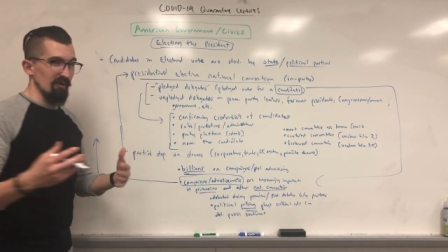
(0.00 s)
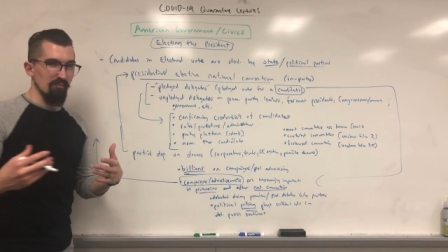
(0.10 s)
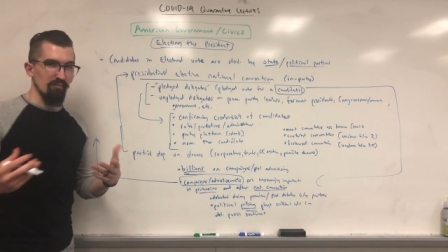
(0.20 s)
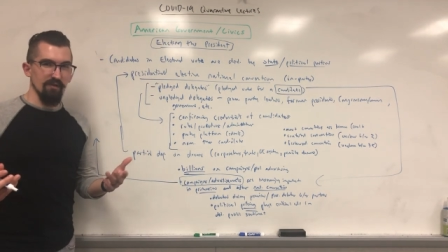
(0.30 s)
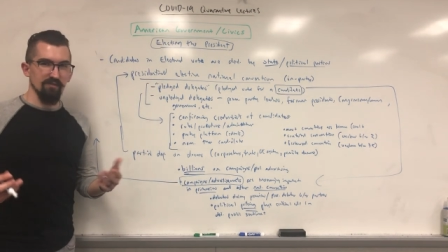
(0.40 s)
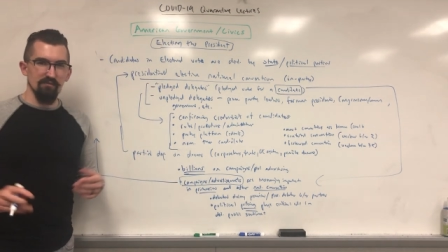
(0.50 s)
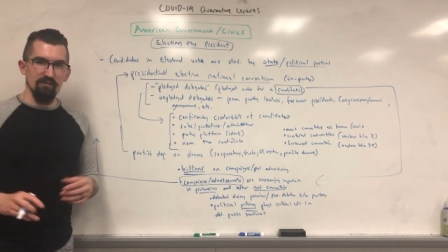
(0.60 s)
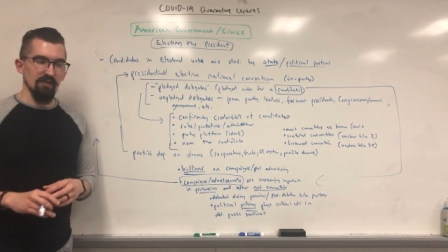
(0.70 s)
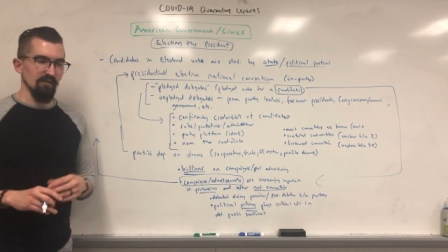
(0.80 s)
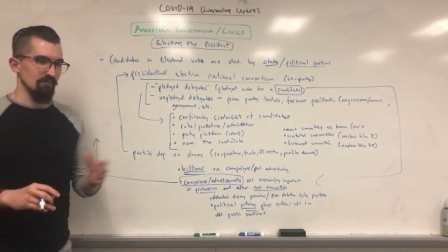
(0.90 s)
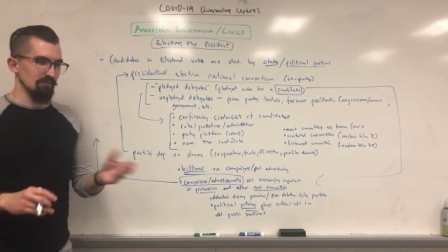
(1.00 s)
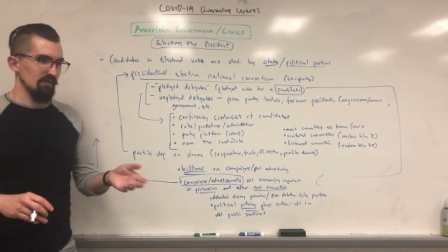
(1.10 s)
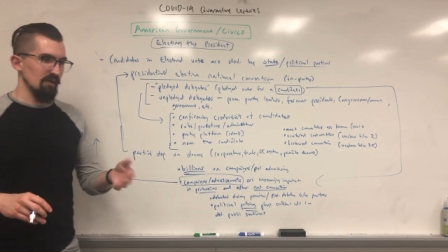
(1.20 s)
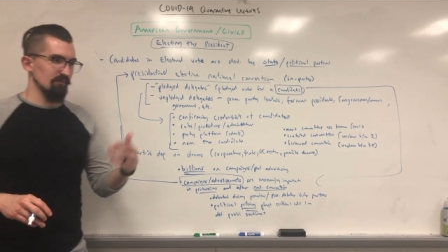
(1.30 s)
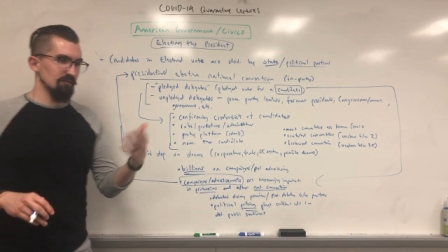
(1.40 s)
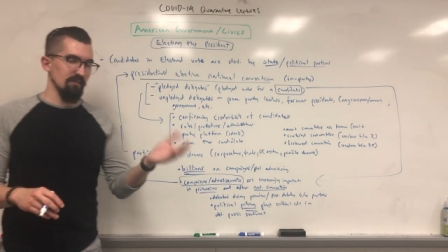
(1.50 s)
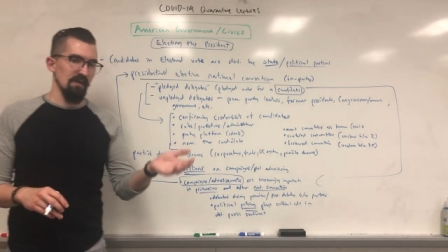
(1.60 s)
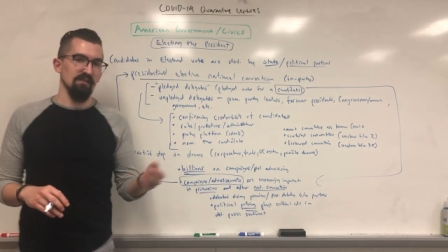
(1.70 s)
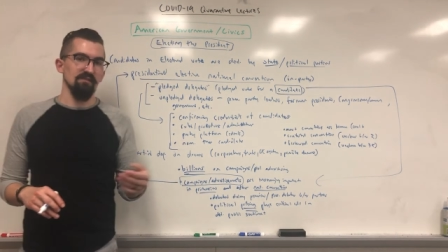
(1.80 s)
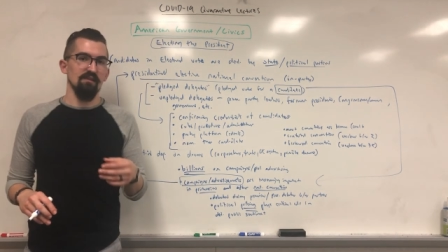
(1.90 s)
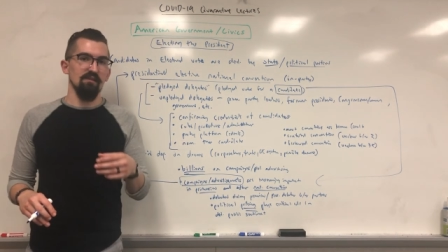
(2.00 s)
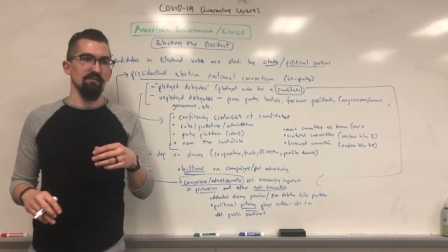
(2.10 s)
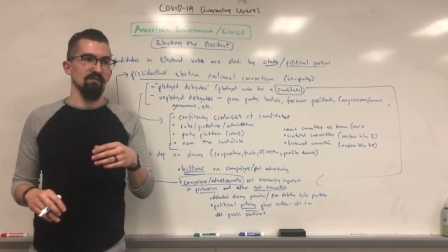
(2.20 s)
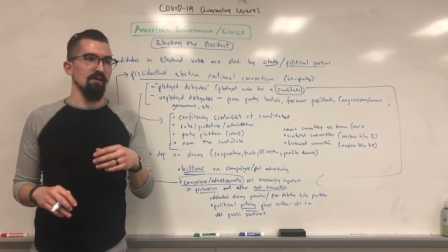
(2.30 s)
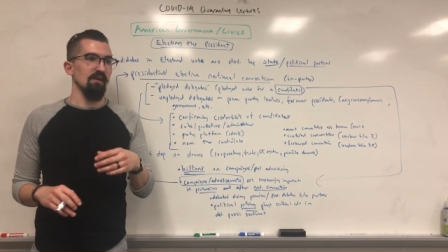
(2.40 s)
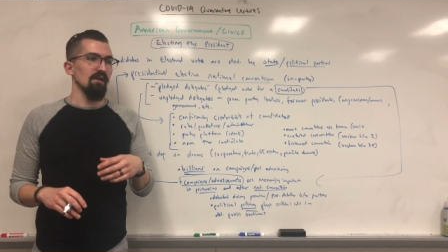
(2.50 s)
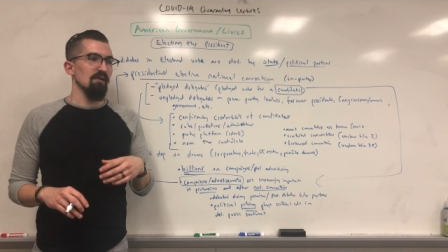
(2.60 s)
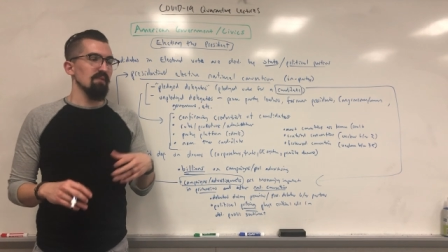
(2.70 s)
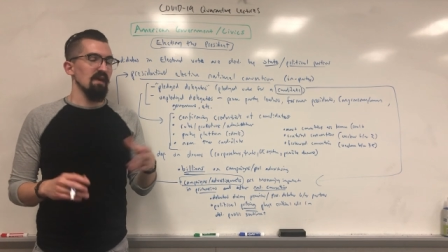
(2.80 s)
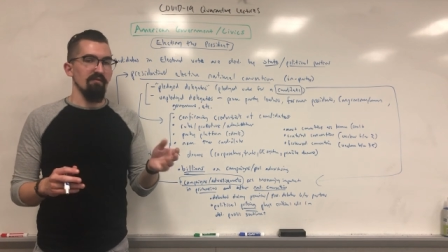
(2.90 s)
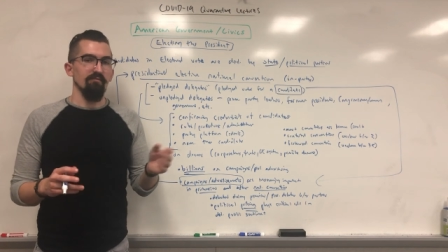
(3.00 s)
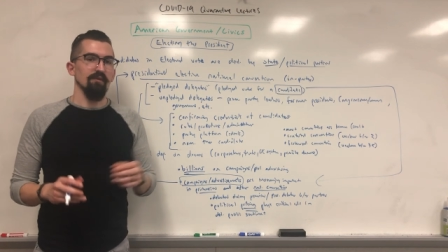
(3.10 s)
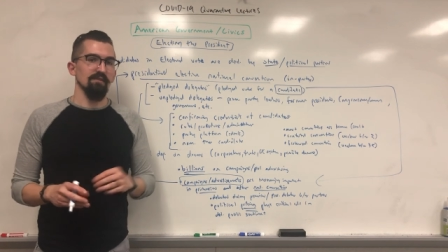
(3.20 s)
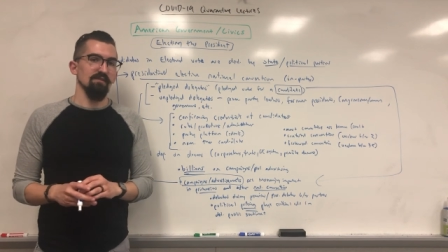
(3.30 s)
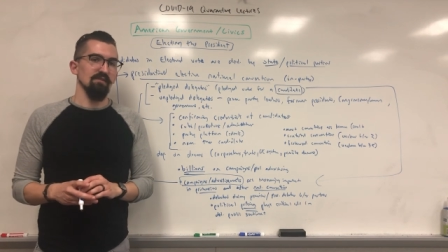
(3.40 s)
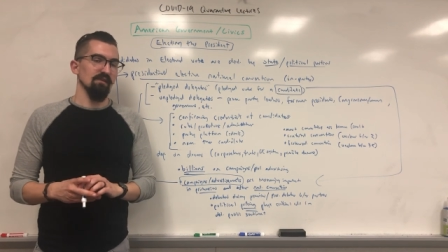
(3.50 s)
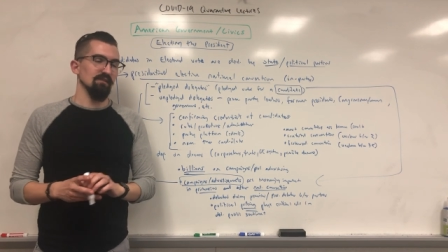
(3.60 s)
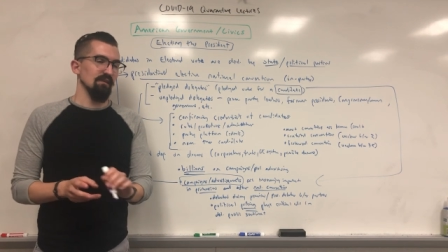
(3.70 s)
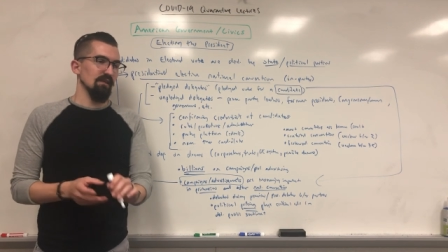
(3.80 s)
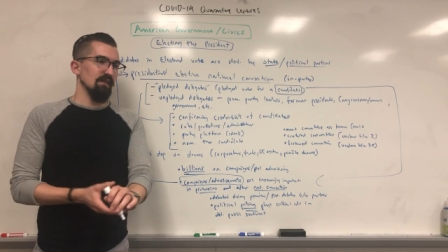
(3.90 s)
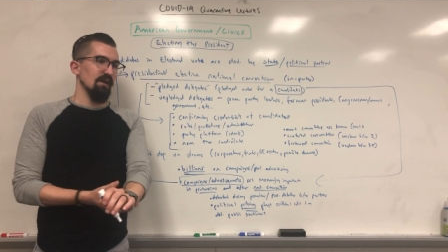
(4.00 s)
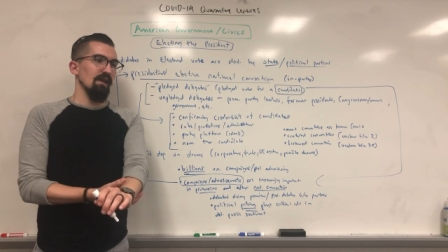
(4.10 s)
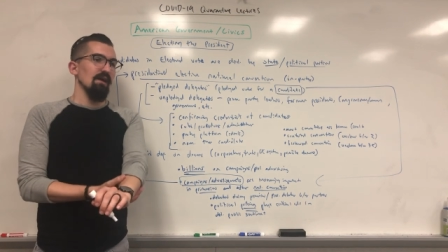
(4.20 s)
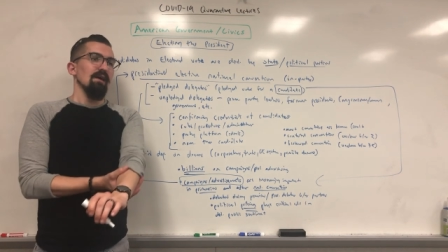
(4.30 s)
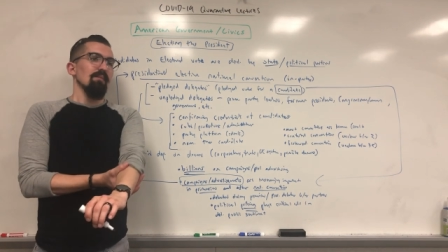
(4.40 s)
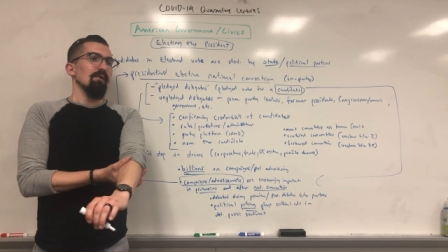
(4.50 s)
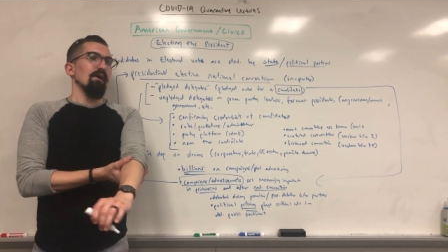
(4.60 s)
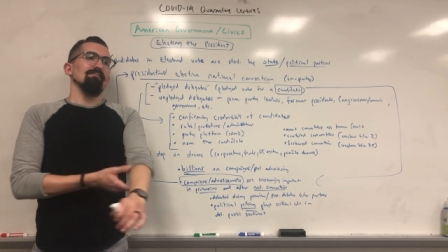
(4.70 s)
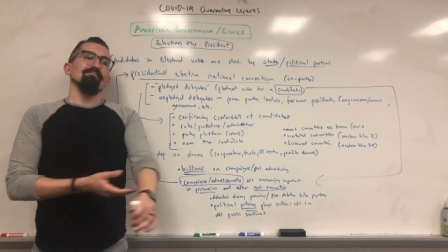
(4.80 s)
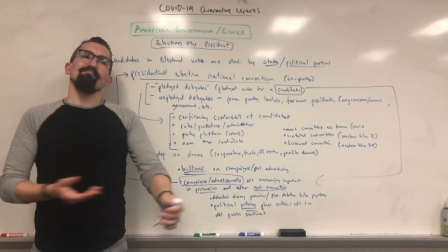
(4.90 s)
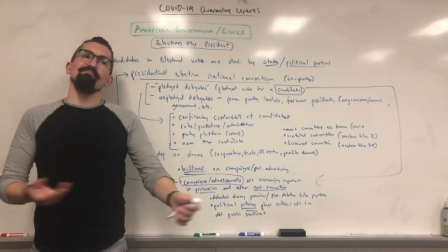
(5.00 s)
about print, like newspapers, magazines, and pamphlets and things like that, but